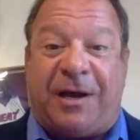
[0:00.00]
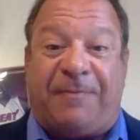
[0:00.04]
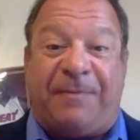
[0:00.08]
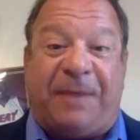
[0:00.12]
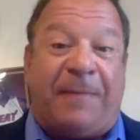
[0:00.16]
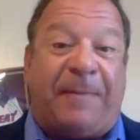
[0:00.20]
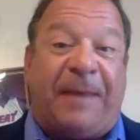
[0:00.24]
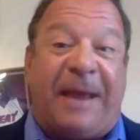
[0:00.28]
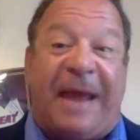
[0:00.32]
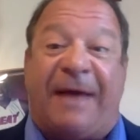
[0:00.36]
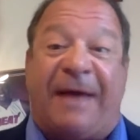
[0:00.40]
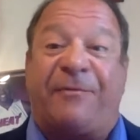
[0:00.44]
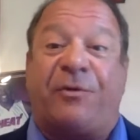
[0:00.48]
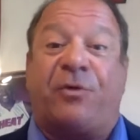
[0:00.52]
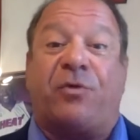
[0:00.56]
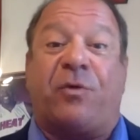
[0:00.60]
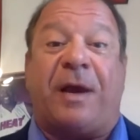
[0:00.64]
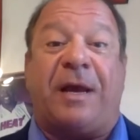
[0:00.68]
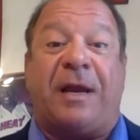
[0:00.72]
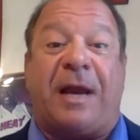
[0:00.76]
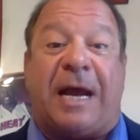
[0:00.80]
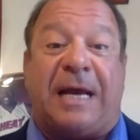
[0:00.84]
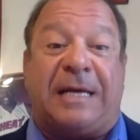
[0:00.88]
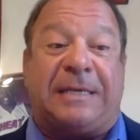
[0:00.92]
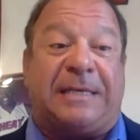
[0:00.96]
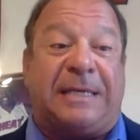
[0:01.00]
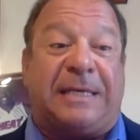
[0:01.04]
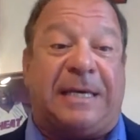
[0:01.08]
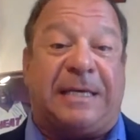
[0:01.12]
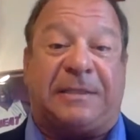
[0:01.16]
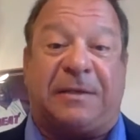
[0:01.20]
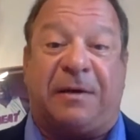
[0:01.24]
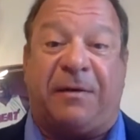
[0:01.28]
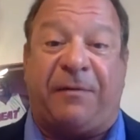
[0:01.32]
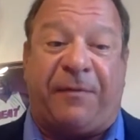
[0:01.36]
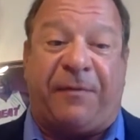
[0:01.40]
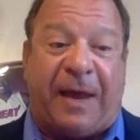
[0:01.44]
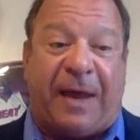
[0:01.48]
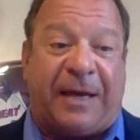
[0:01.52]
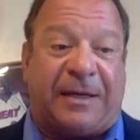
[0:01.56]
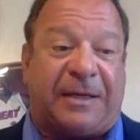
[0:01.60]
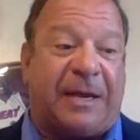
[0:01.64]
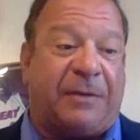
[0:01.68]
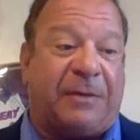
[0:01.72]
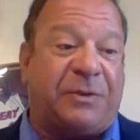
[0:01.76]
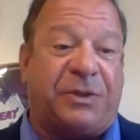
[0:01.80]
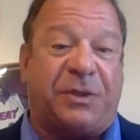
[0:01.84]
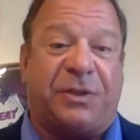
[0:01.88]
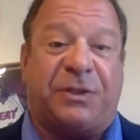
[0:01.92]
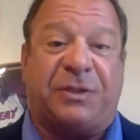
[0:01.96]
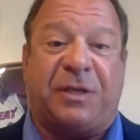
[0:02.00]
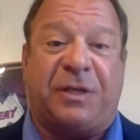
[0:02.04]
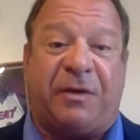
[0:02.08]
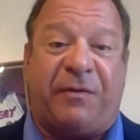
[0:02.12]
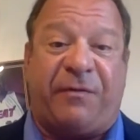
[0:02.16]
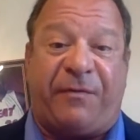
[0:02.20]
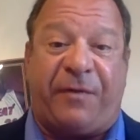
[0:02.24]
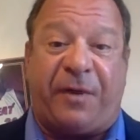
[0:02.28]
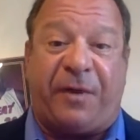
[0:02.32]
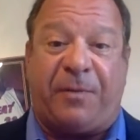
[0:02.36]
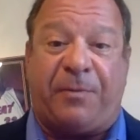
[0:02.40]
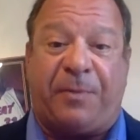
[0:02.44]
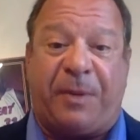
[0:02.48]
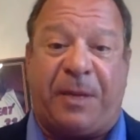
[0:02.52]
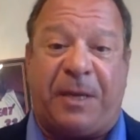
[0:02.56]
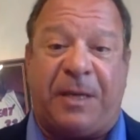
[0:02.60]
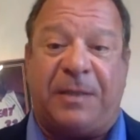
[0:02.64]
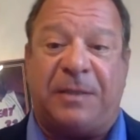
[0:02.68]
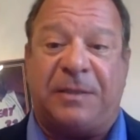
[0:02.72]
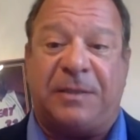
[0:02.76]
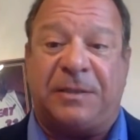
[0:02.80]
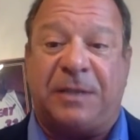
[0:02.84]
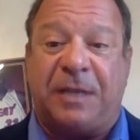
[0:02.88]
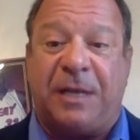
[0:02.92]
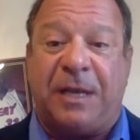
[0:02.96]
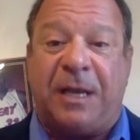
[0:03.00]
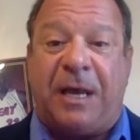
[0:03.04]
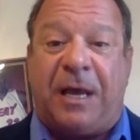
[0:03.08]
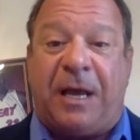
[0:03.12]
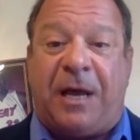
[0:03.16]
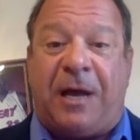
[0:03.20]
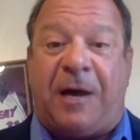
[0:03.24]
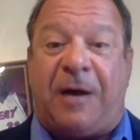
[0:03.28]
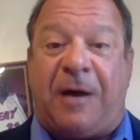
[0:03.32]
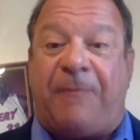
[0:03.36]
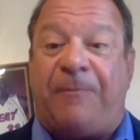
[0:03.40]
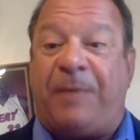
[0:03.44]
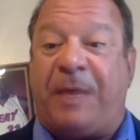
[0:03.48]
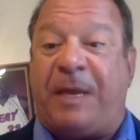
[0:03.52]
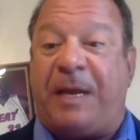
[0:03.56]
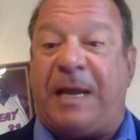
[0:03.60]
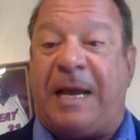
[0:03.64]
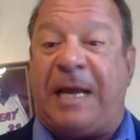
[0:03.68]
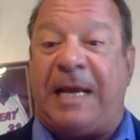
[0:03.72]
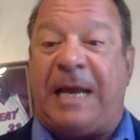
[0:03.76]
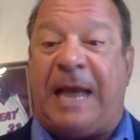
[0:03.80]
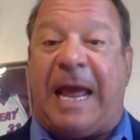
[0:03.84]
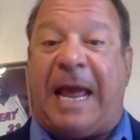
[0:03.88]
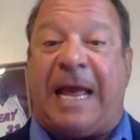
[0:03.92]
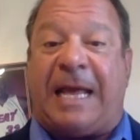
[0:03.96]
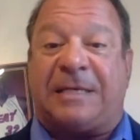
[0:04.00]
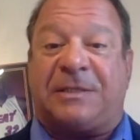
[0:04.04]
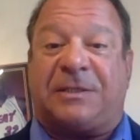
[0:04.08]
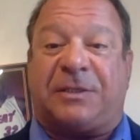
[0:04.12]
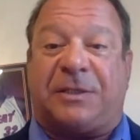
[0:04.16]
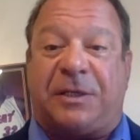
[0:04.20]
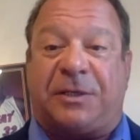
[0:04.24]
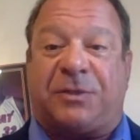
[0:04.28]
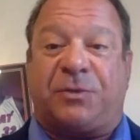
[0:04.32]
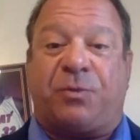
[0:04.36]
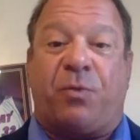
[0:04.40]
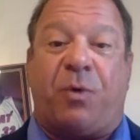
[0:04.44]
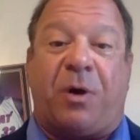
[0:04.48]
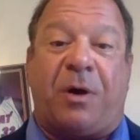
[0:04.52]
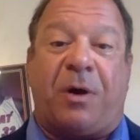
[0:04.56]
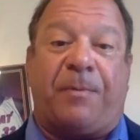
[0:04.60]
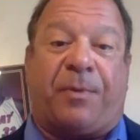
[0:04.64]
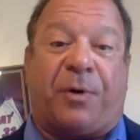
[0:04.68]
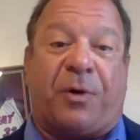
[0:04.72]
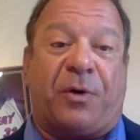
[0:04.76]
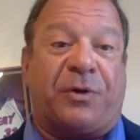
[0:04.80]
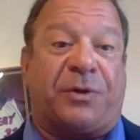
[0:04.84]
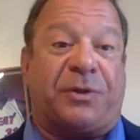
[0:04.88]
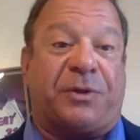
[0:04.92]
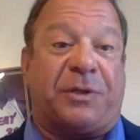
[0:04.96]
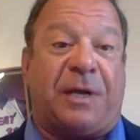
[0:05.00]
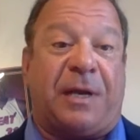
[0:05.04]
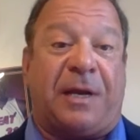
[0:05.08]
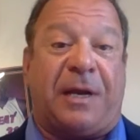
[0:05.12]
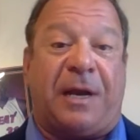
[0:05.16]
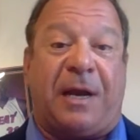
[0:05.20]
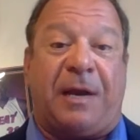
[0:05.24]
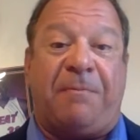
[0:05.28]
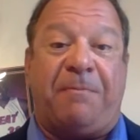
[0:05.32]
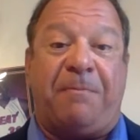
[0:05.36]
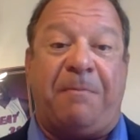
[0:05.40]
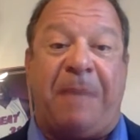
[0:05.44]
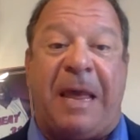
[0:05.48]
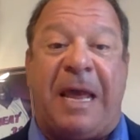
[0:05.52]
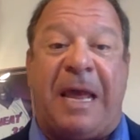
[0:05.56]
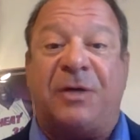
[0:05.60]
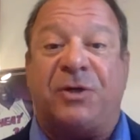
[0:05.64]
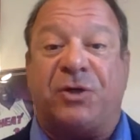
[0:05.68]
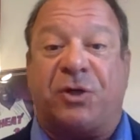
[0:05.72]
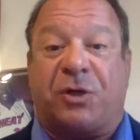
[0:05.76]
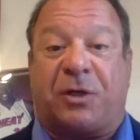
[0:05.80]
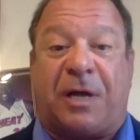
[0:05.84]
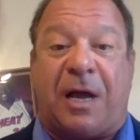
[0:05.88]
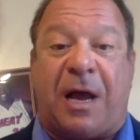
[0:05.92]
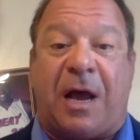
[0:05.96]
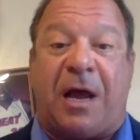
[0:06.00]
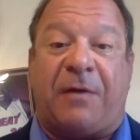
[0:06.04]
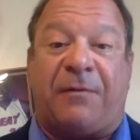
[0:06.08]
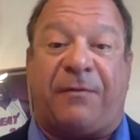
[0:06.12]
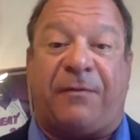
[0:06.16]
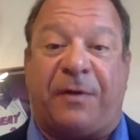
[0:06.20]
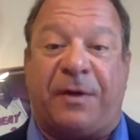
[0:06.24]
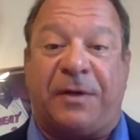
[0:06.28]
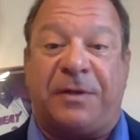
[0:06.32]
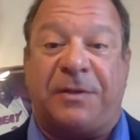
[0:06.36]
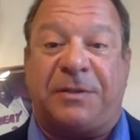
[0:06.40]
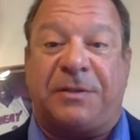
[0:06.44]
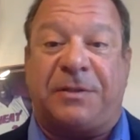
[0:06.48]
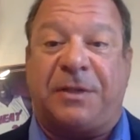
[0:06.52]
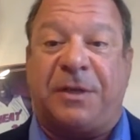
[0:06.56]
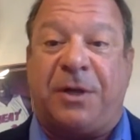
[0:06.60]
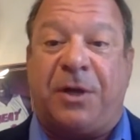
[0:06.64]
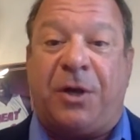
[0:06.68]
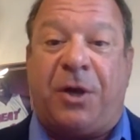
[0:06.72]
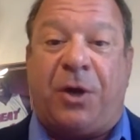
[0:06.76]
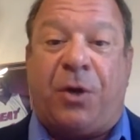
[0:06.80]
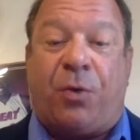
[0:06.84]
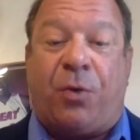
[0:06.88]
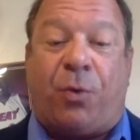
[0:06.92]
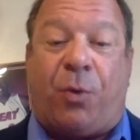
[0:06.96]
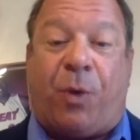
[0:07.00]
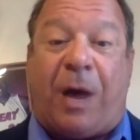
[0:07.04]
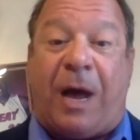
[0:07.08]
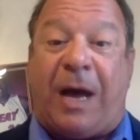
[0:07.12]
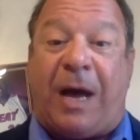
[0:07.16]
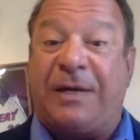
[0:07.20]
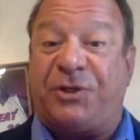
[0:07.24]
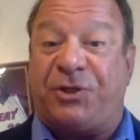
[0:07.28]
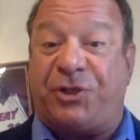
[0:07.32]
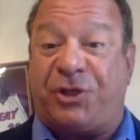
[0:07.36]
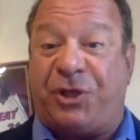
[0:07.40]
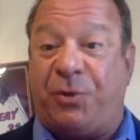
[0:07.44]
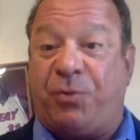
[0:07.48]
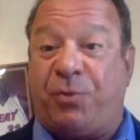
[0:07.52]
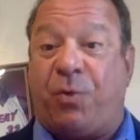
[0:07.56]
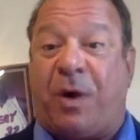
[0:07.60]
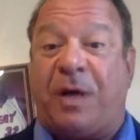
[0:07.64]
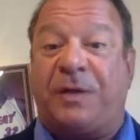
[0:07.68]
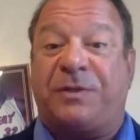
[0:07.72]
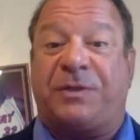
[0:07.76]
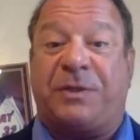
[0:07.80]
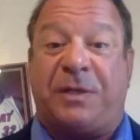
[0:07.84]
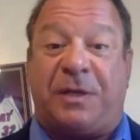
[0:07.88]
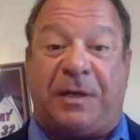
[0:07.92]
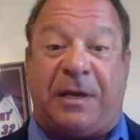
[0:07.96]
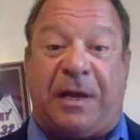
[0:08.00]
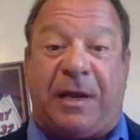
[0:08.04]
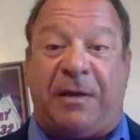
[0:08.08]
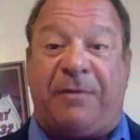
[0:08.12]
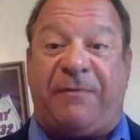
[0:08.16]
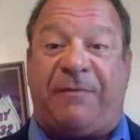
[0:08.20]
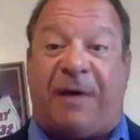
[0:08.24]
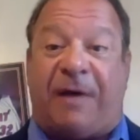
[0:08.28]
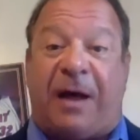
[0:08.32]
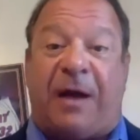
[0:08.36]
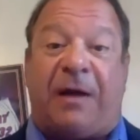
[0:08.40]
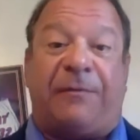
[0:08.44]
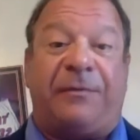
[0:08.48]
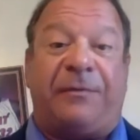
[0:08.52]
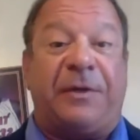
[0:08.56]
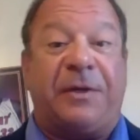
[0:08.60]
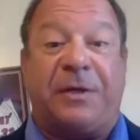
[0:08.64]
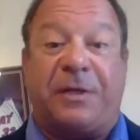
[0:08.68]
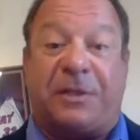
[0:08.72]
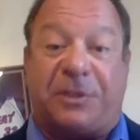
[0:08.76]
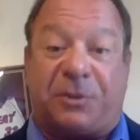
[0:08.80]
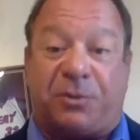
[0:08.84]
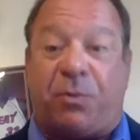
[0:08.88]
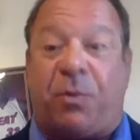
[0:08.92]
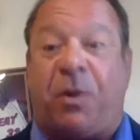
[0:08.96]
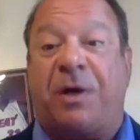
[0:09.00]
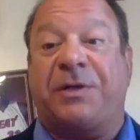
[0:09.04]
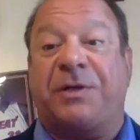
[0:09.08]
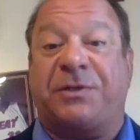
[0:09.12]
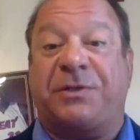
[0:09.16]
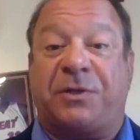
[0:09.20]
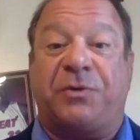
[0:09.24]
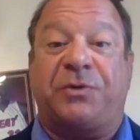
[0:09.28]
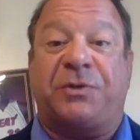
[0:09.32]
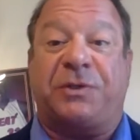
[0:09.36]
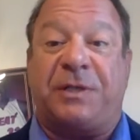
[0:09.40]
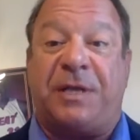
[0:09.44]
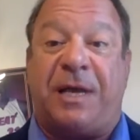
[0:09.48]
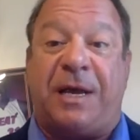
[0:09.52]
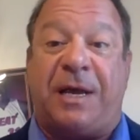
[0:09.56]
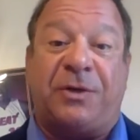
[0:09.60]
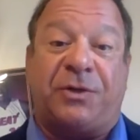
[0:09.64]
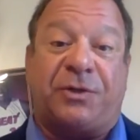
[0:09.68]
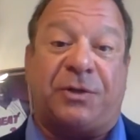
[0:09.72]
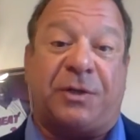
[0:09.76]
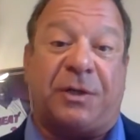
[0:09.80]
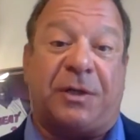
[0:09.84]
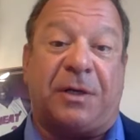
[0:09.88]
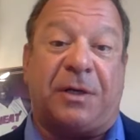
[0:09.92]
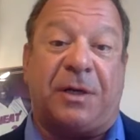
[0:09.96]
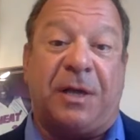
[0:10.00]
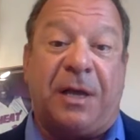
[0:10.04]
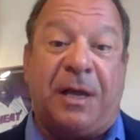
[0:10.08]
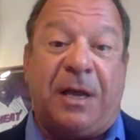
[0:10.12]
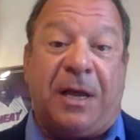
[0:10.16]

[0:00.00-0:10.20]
They may have great ideas. In fact, I was just in the Philippines, and I had asked this one person at a major conference why she wasn't involved in this one association.